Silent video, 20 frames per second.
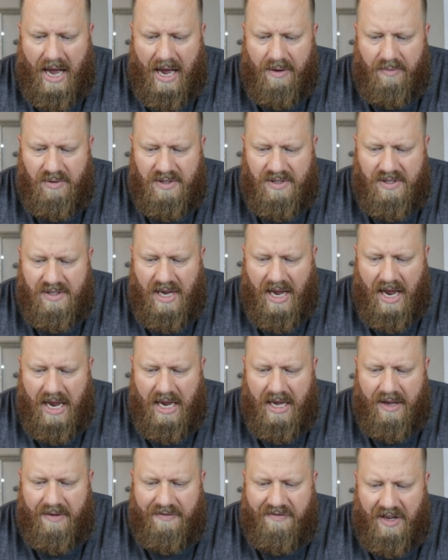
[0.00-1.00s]
I would say
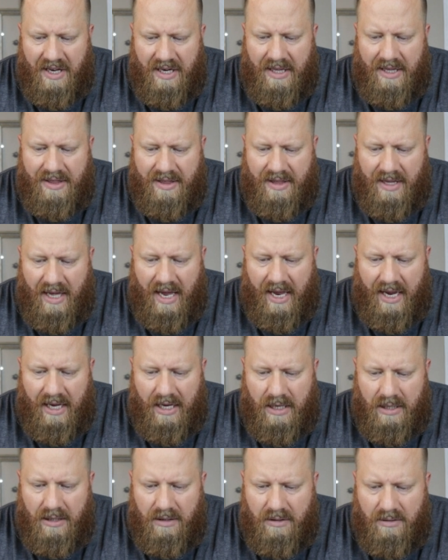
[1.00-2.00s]
if
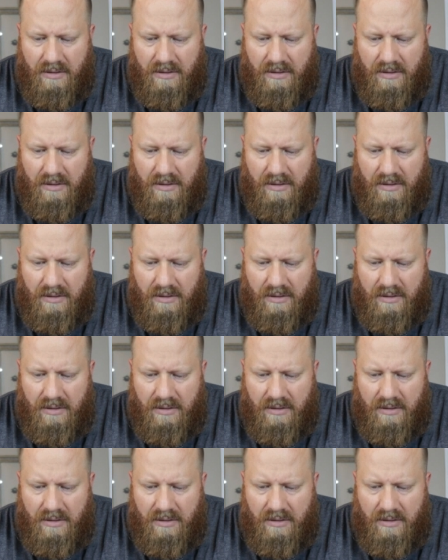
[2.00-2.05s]
anything,